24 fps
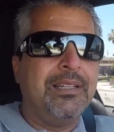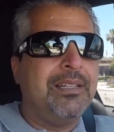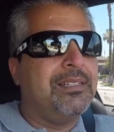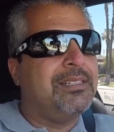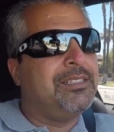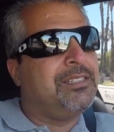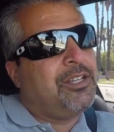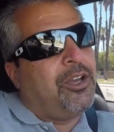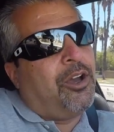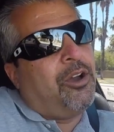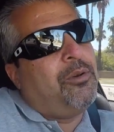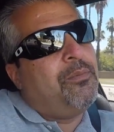
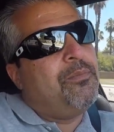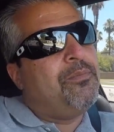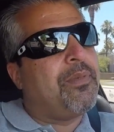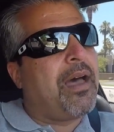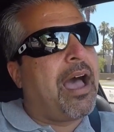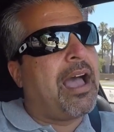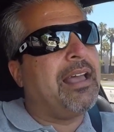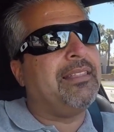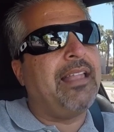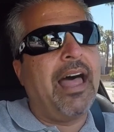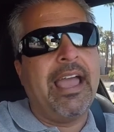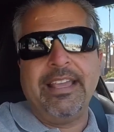So
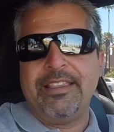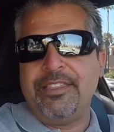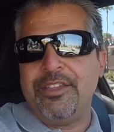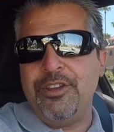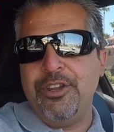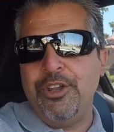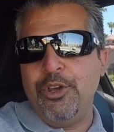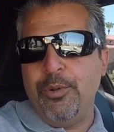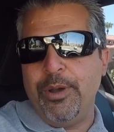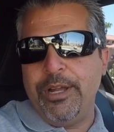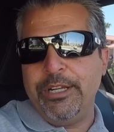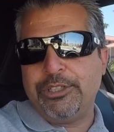I like the
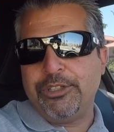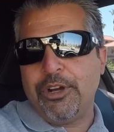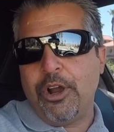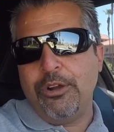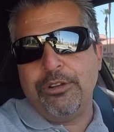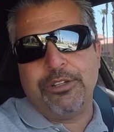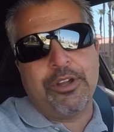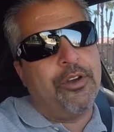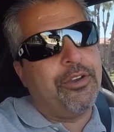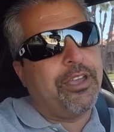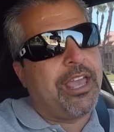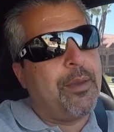new intro,
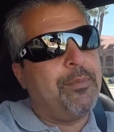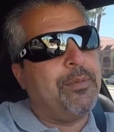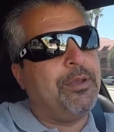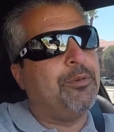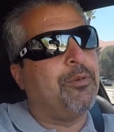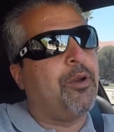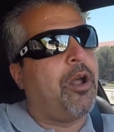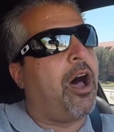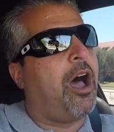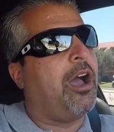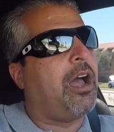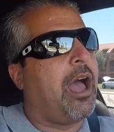don't get me
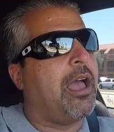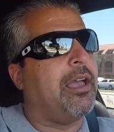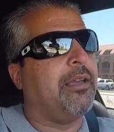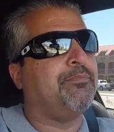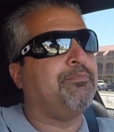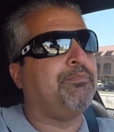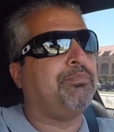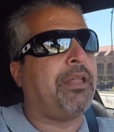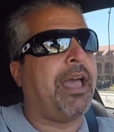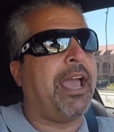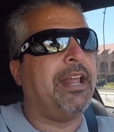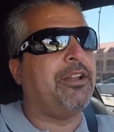wrong. I
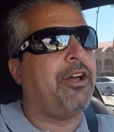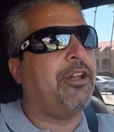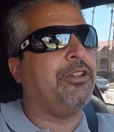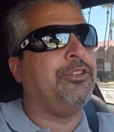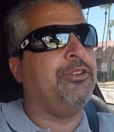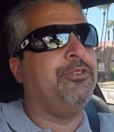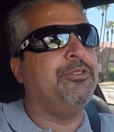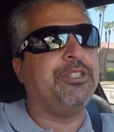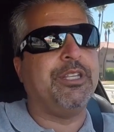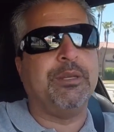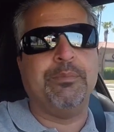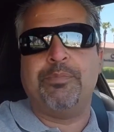plan on
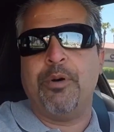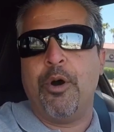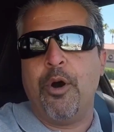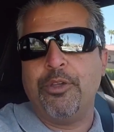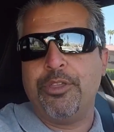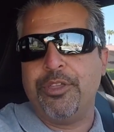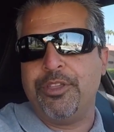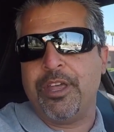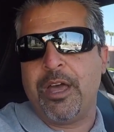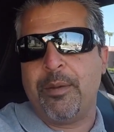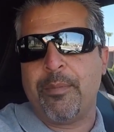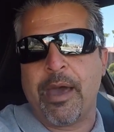using both
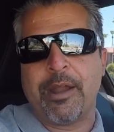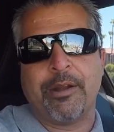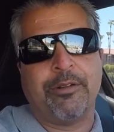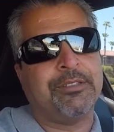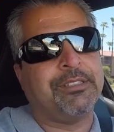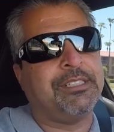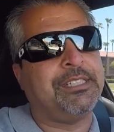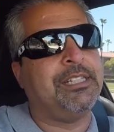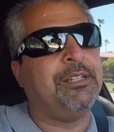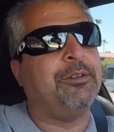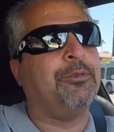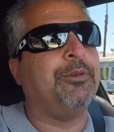of them. I don't
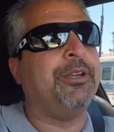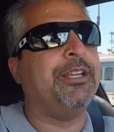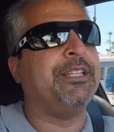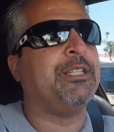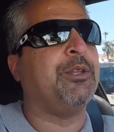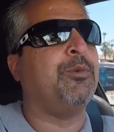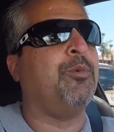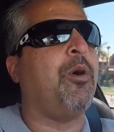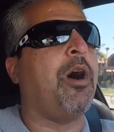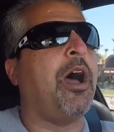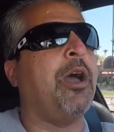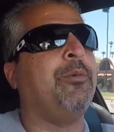see a
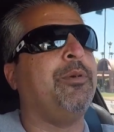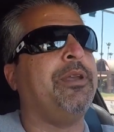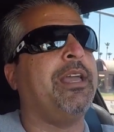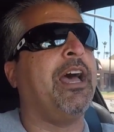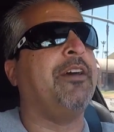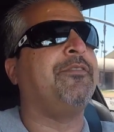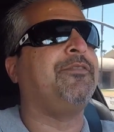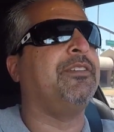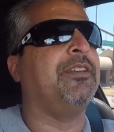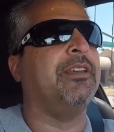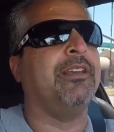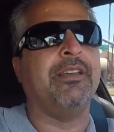reason why we
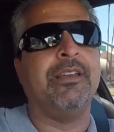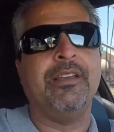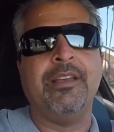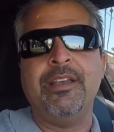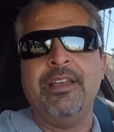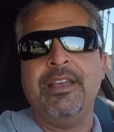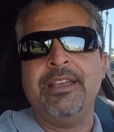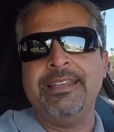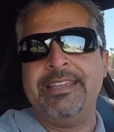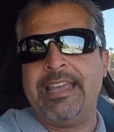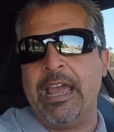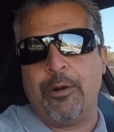have to
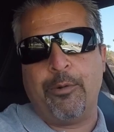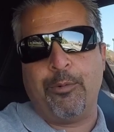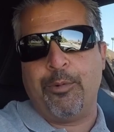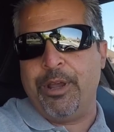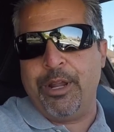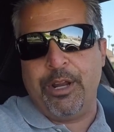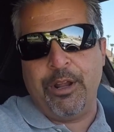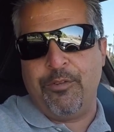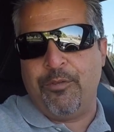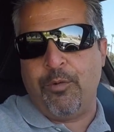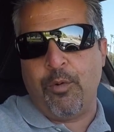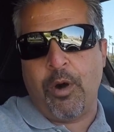get rid
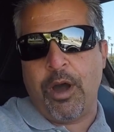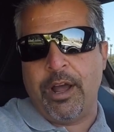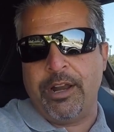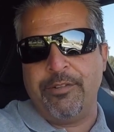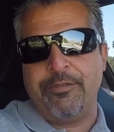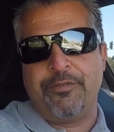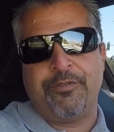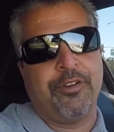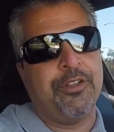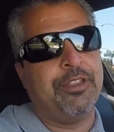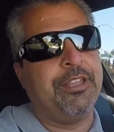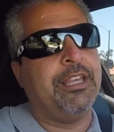of one
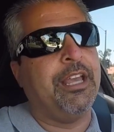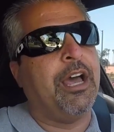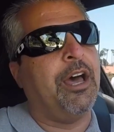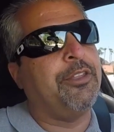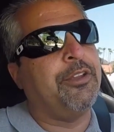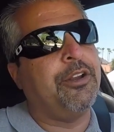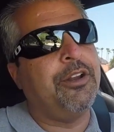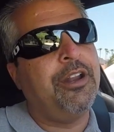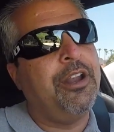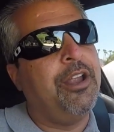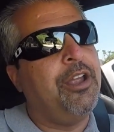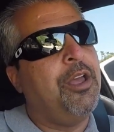for the
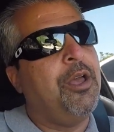other.